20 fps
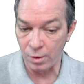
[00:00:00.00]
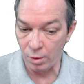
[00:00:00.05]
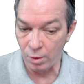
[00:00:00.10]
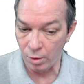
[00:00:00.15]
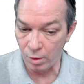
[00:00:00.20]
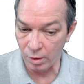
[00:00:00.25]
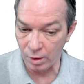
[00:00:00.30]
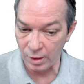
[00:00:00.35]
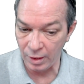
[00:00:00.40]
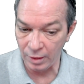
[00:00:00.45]

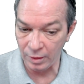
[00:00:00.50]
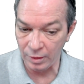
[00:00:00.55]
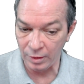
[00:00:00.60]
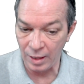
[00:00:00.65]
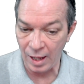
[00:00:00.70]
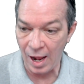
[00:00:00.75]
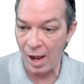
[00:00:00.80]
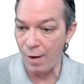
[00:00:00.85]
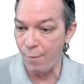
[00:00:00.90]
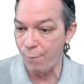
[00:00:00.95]
Look at
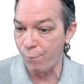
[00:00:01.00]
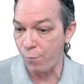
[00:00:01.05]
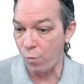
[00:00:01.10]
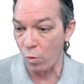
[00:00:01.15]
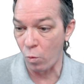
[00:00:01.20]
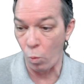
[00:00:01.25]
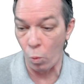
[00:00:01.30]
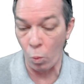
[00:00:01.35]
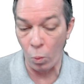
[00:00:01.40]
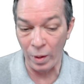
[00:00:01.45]
that
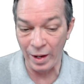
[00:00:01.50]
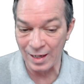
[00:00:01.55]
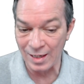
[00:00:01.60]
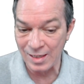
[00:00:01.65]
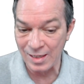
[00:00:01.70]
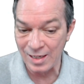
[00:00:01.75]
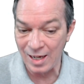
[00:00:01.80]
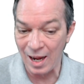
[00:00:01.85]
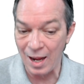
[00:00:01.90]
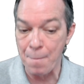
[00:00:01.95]
for
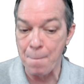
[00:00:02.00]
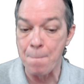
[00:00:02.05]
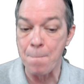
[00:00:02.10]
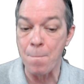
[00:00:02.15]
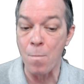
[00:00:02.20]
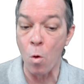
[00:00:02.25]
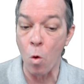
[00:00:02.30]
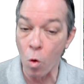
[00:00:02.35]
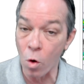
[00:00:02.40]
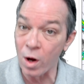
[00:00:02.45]
Wednesday
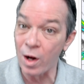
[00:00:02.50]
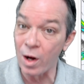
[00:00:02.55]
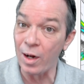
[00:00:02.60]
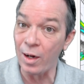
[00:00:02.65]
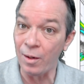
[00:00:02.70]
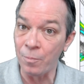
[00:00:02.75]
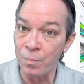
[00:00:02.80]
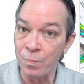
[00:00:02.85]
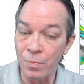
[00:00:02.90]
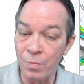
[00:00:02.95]

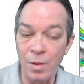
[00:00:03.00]
morning.